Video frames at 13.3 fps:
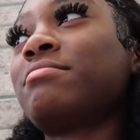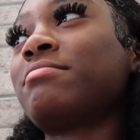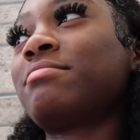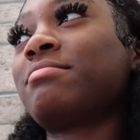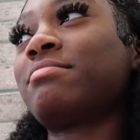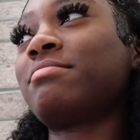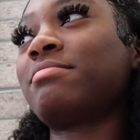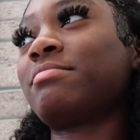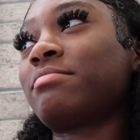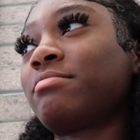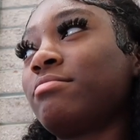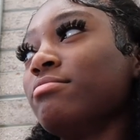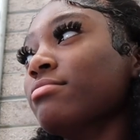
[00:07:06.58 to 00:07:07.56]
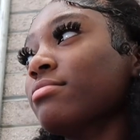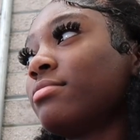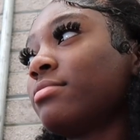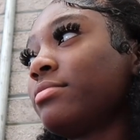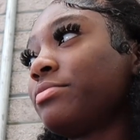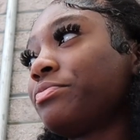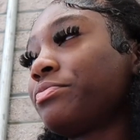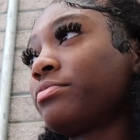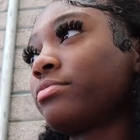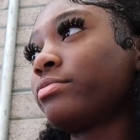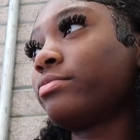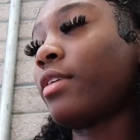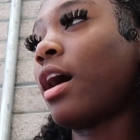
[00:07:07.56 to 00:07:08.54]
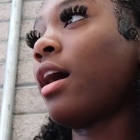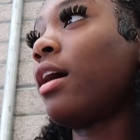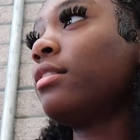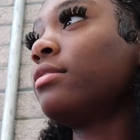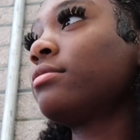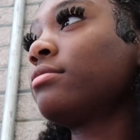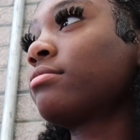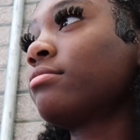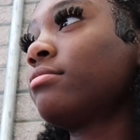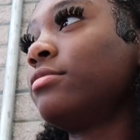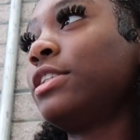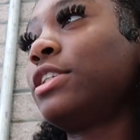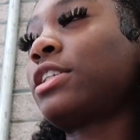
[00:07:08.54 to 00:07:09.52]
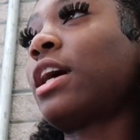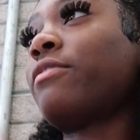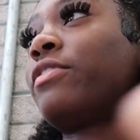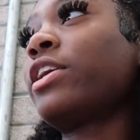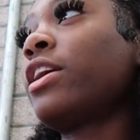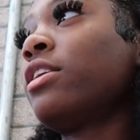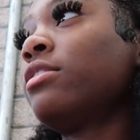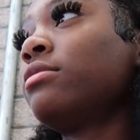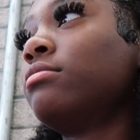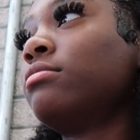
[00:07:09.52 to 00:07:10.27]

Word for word: Yeah. Can, you tell her that that? that huh? You saw a video?